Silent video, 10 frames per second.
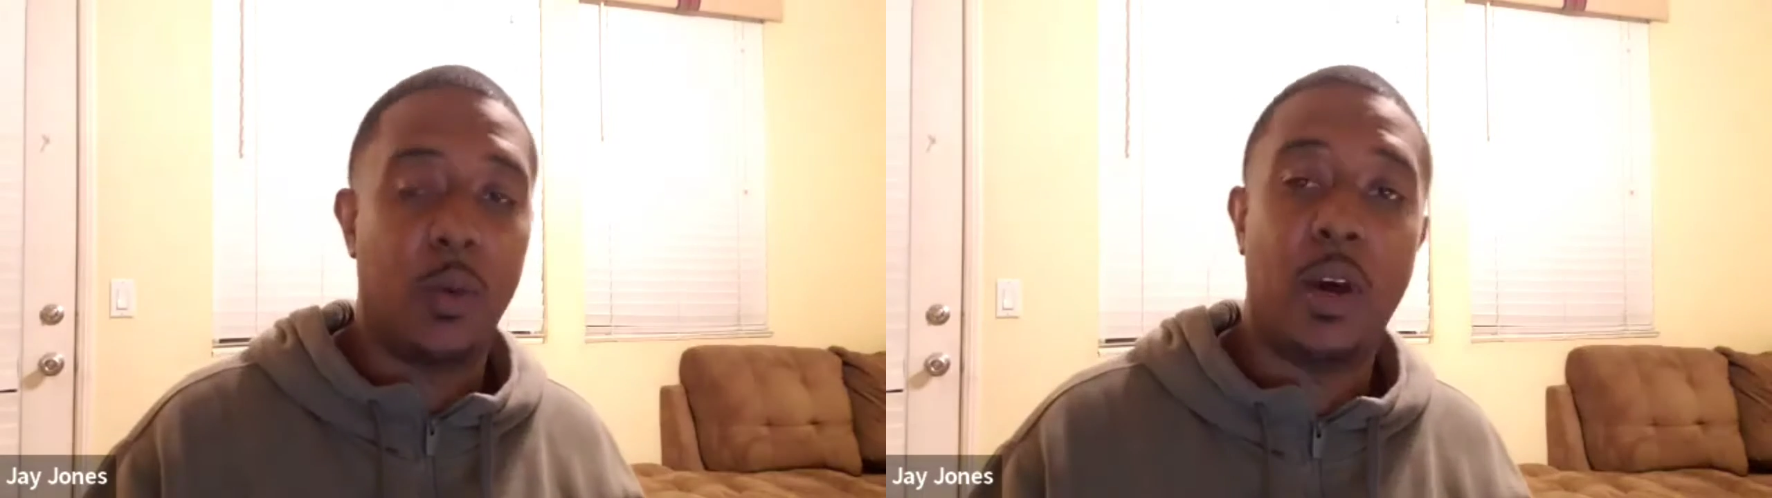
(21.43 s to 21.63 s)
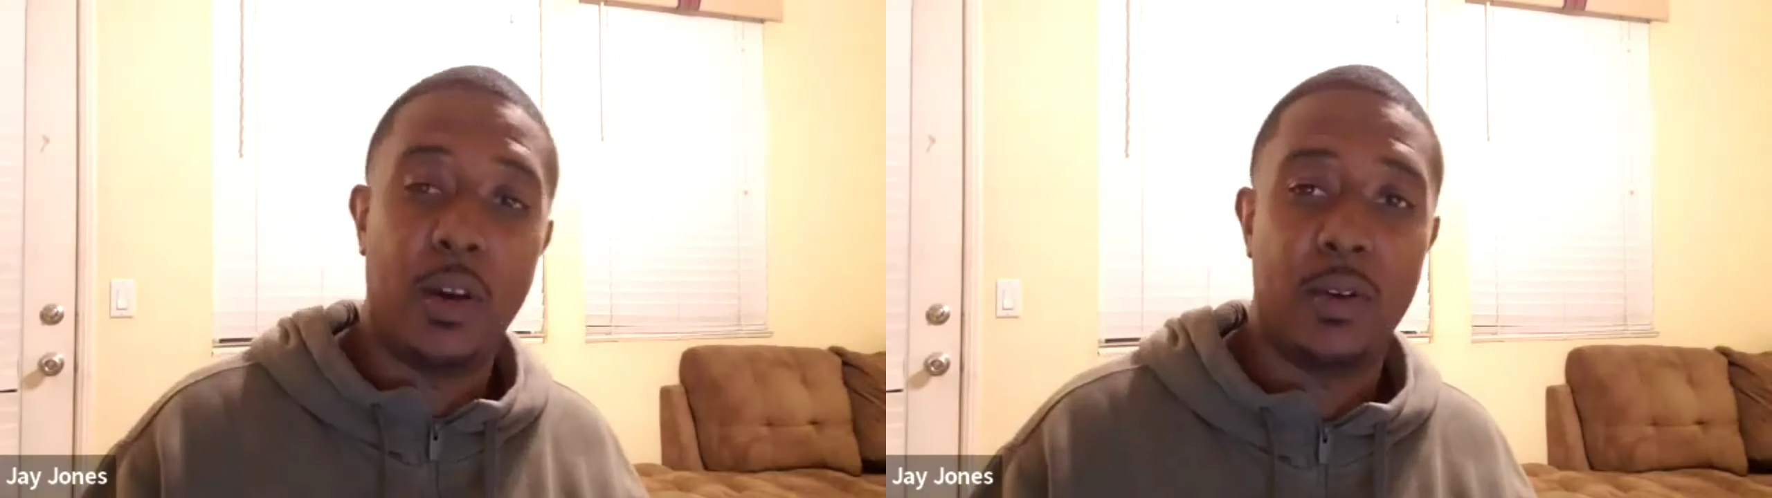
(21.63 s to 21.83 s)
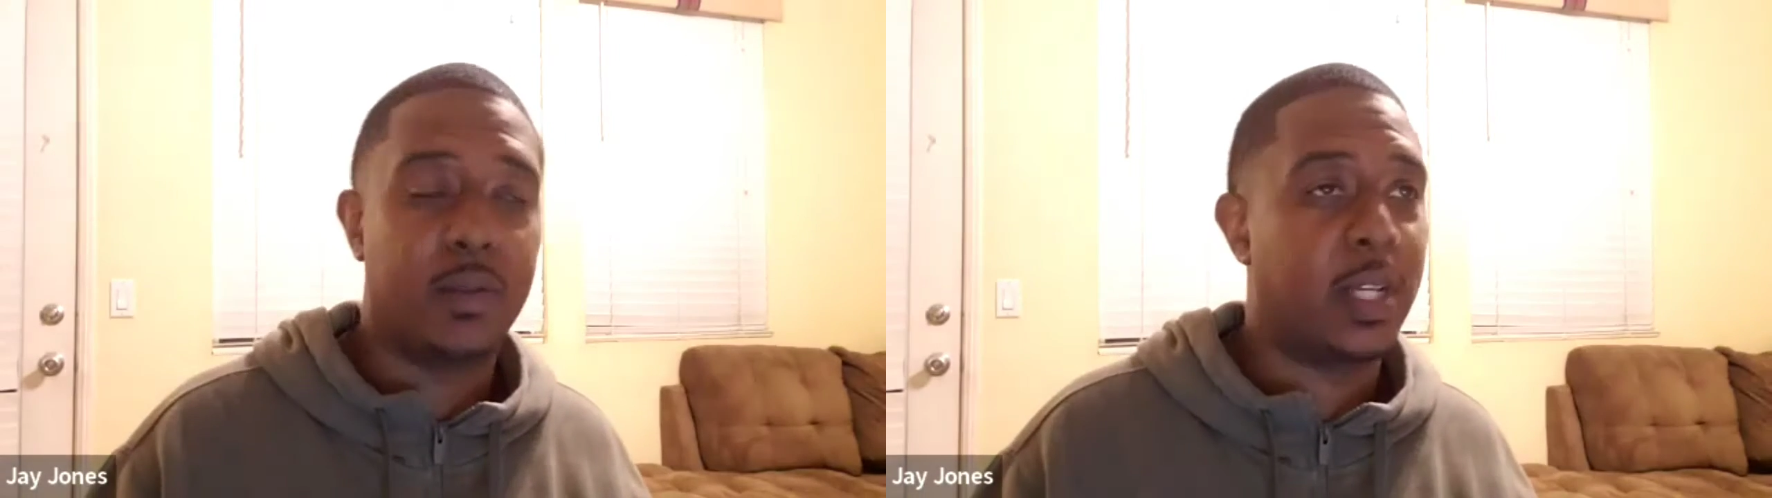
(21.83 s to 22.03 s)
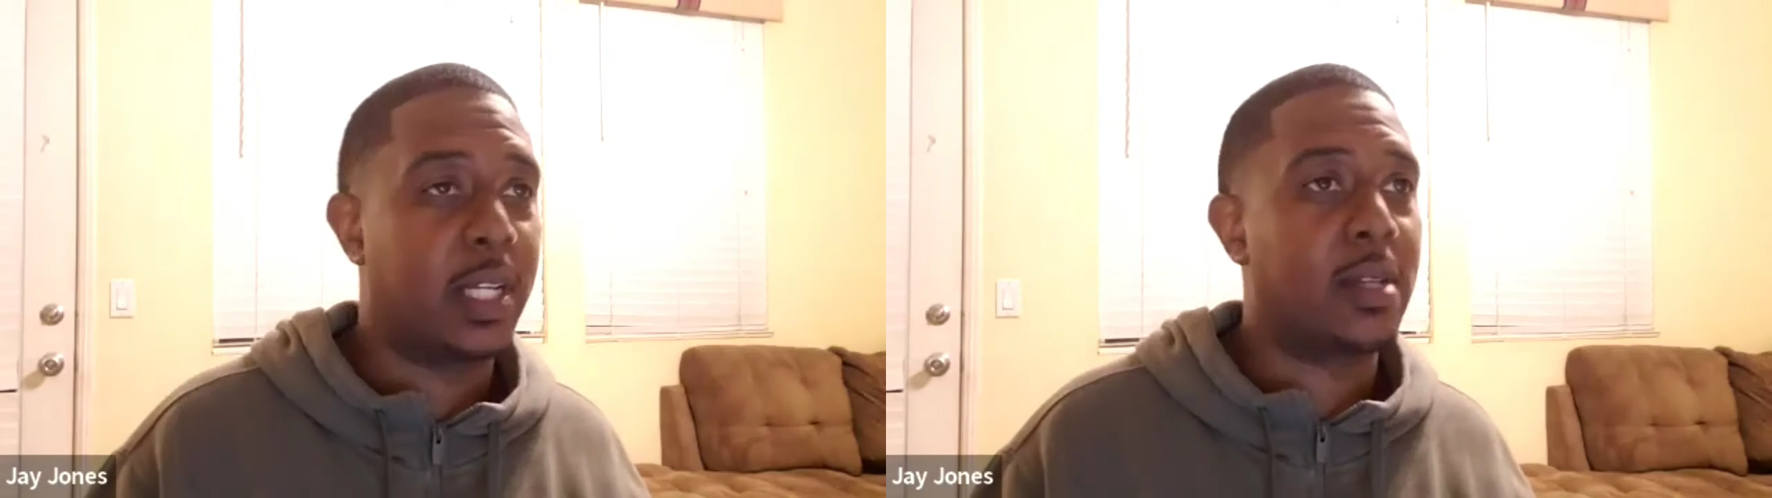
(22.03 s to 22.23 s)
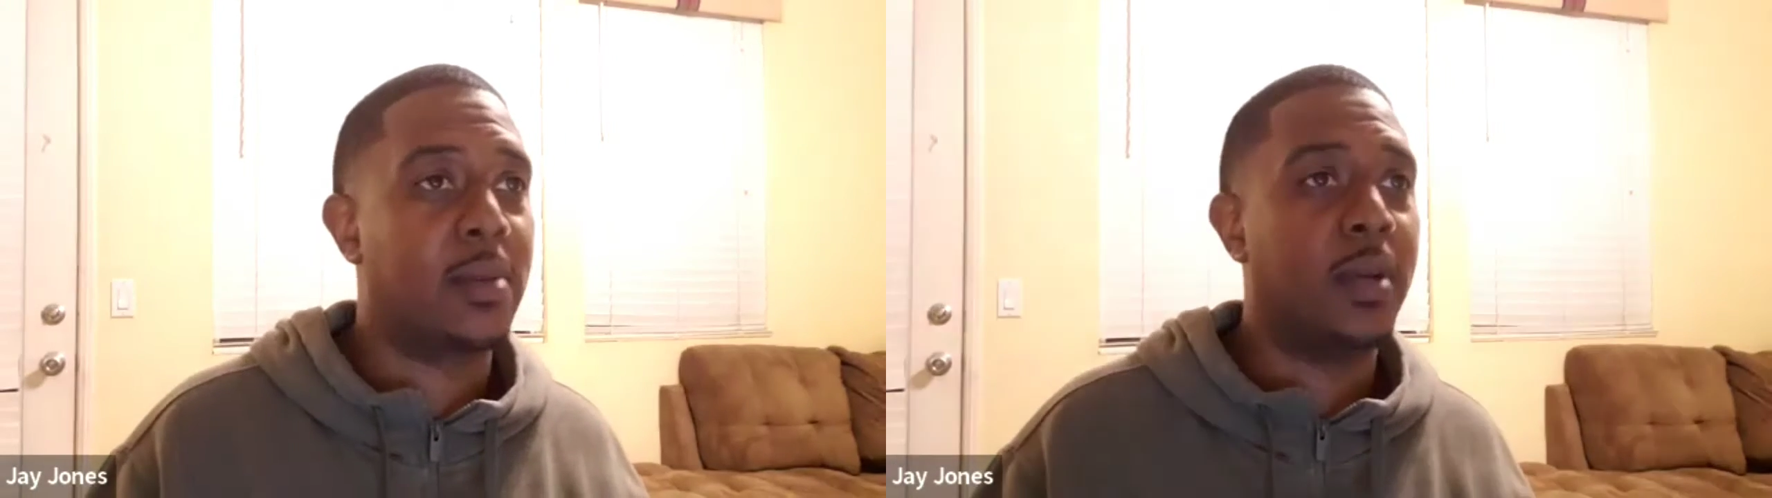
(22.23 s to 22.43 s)
Whoa,
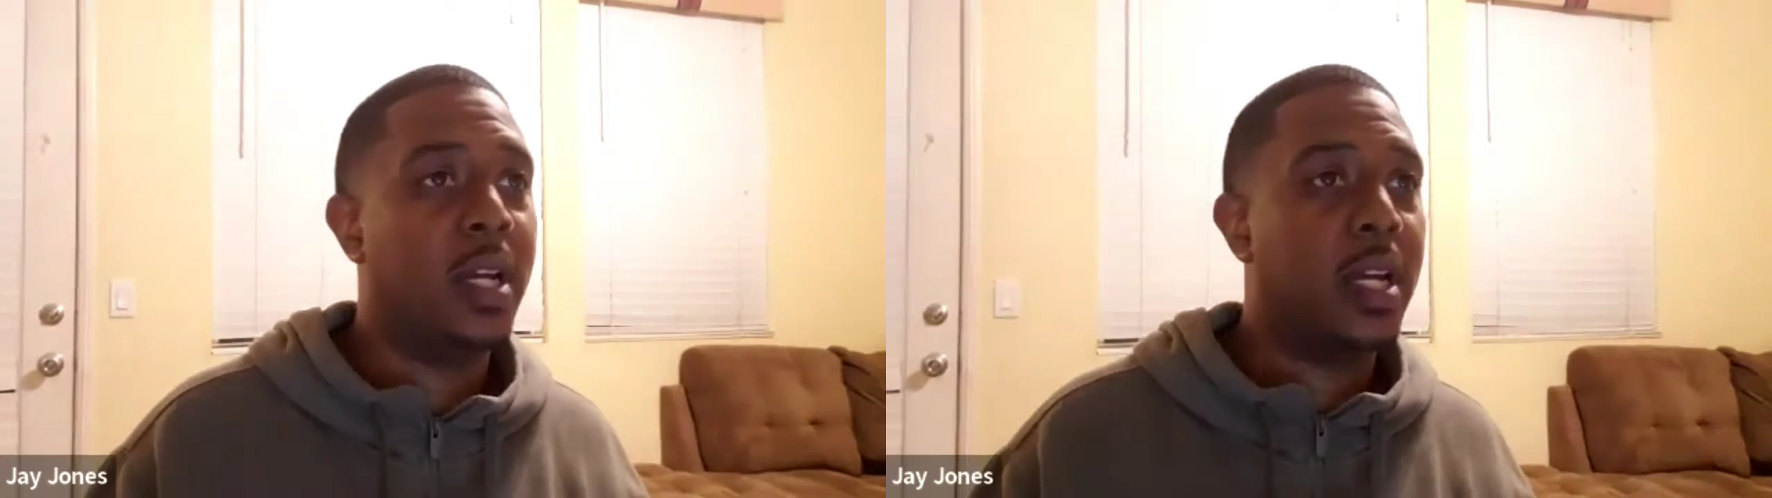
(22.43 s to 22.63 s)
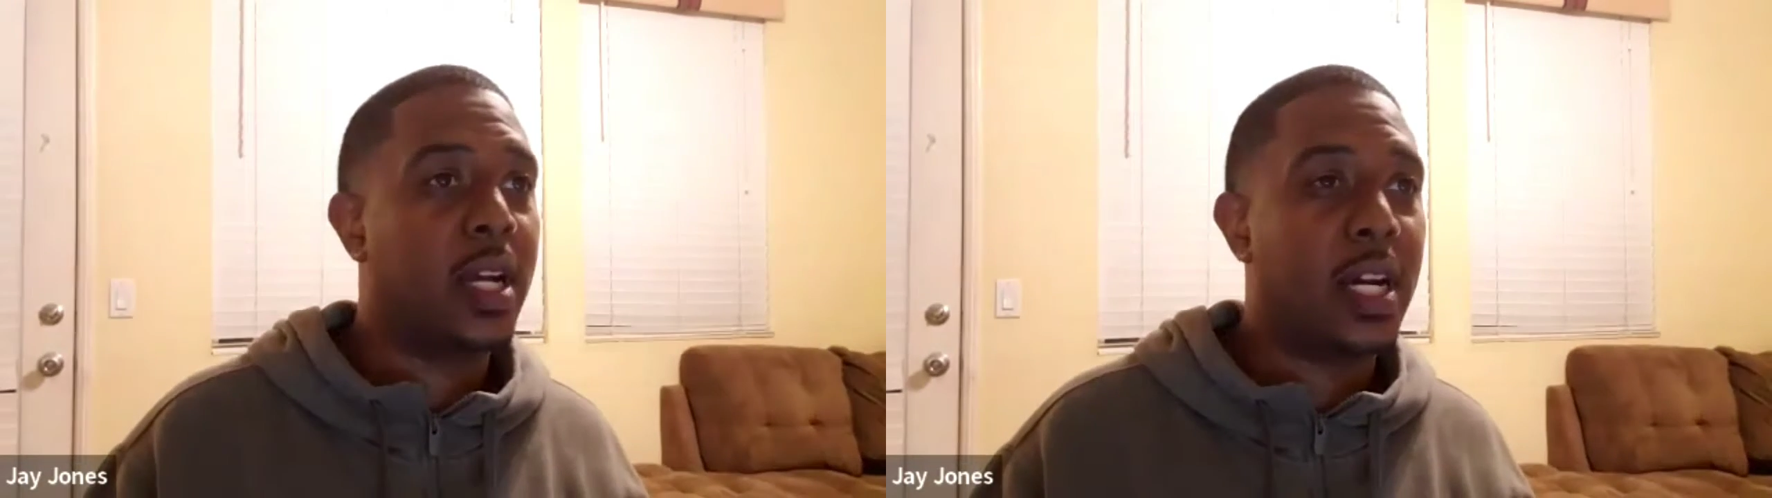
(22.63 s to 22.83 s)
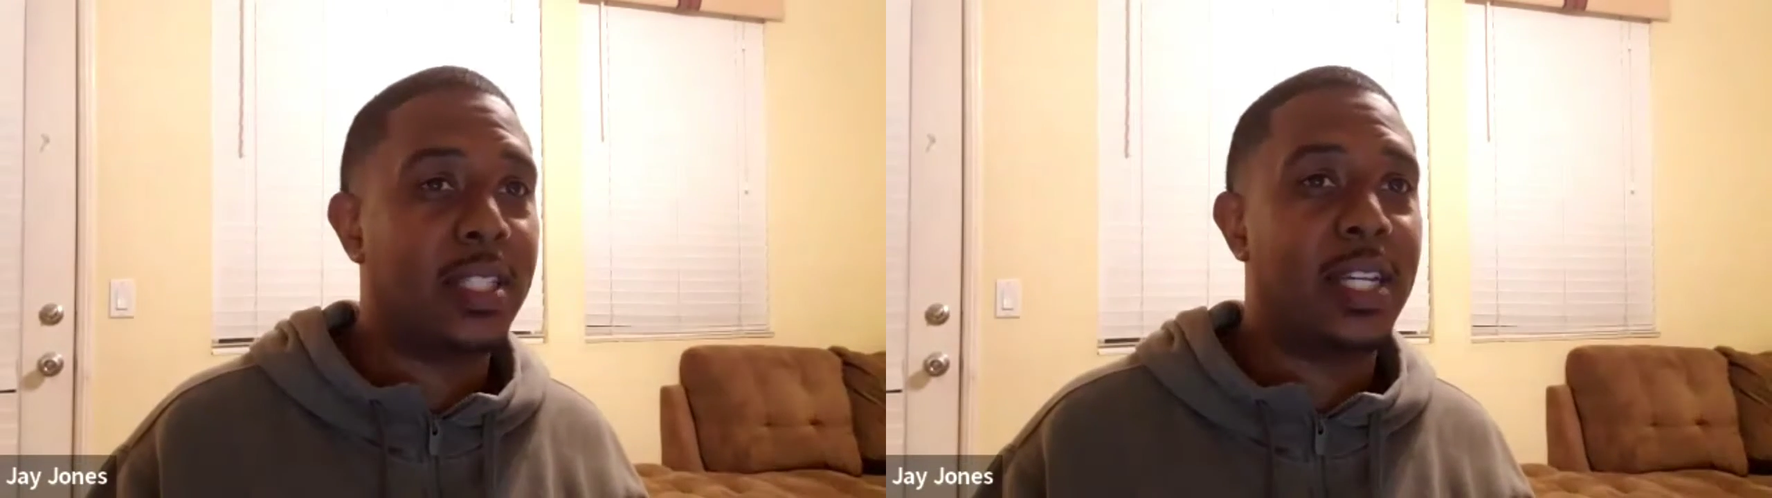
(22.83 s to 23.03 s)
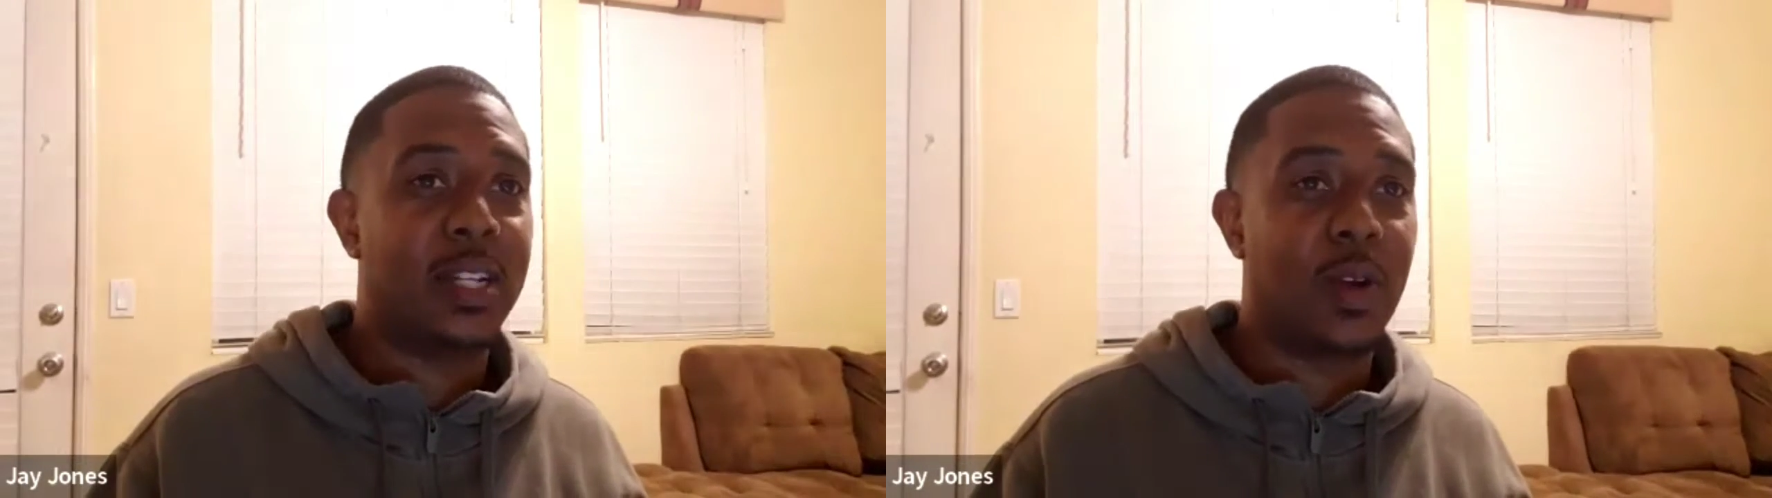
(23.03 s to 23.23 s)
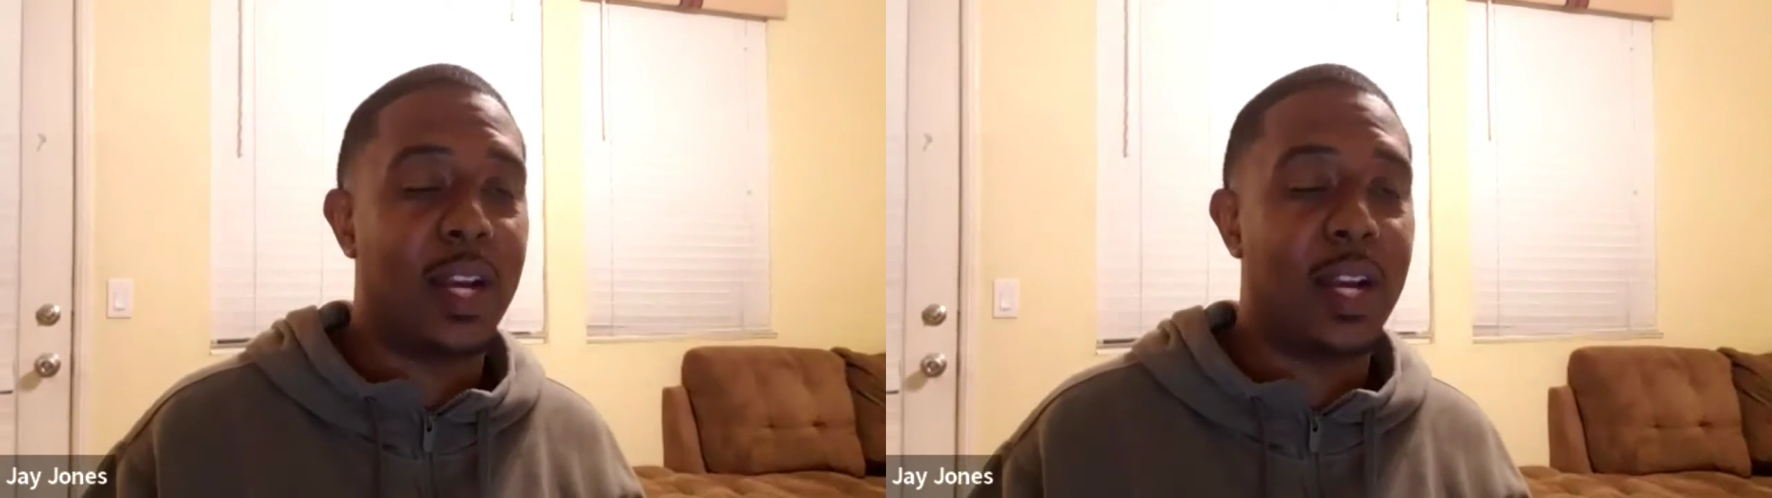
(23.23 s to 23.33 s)
that's some context